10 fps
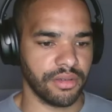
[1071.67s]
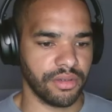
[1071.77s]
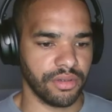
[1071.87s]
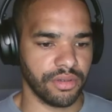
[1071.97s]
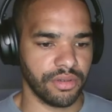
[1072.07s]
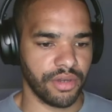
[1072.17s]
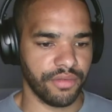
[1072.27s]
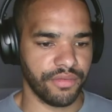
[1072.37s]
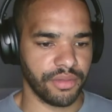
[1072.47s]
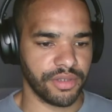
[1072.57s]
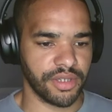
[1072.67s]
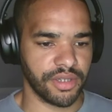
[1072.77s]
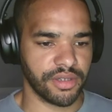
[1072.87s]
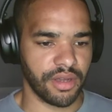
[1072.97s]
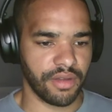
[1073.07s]
Good. Hopefully we sit
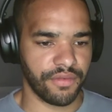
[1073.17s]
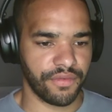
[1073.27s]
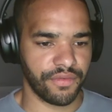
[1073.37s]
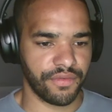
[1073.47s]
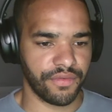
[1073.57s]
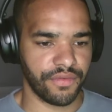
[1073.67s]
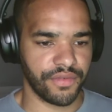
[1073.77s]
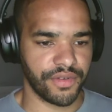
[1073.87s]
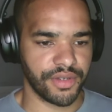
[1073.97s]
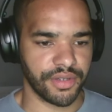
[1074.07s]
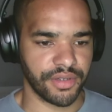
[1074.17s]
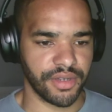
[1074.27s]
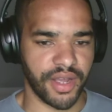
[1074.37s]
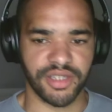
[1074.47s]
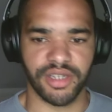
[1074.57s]
soft. Nice